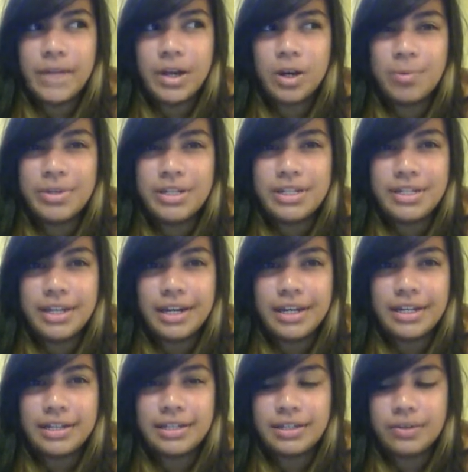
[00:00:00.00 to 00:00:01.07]
Urban
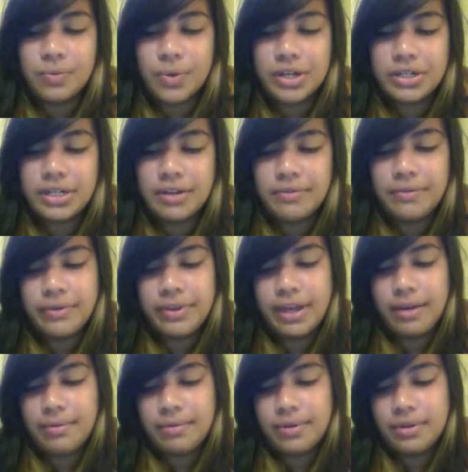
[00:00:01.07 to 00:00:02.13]
Studies. Watch out for
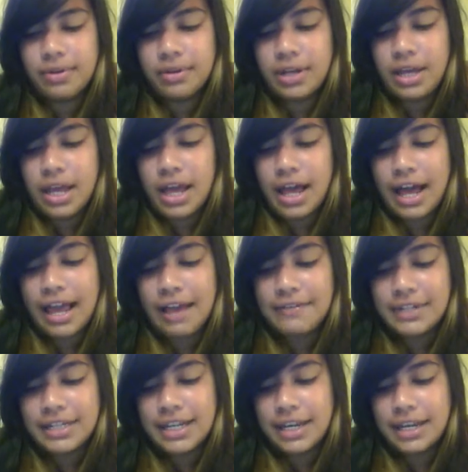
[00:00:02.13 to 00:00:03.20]
that one. I had
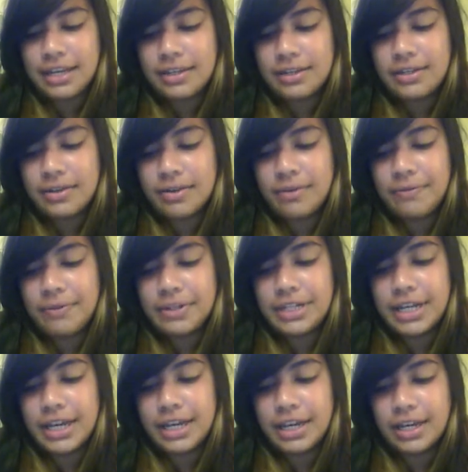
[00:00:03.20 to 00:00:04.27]
to take it, so if you're
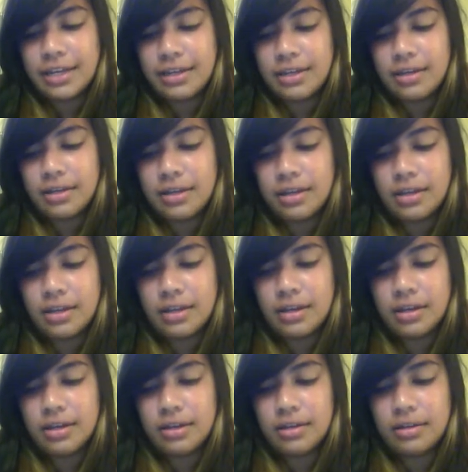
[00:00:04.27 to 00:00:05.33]
taking it
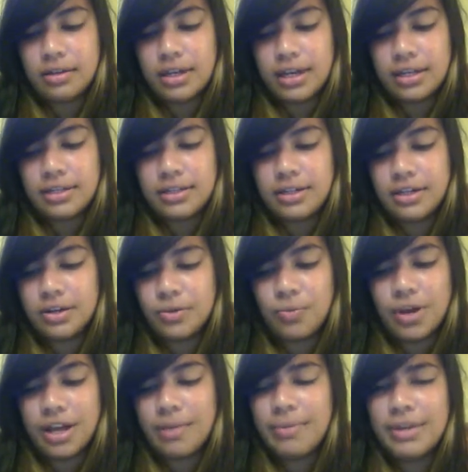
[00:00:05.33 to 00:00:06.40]
next year,
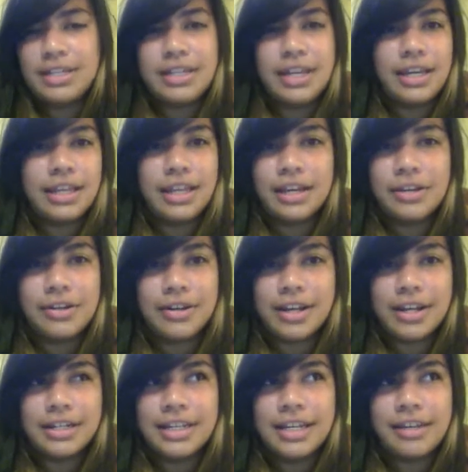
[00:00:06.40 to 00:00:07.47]
why am I saying that? You're not
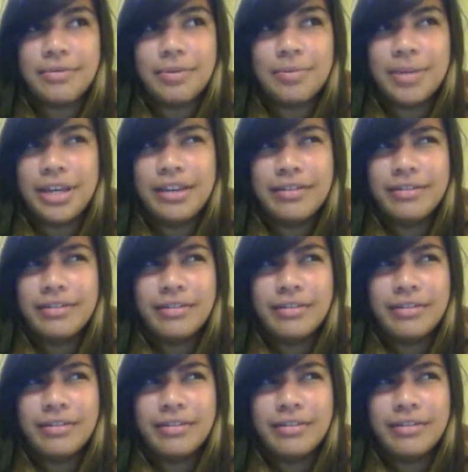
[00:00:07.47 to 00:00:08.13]
going to take it with me?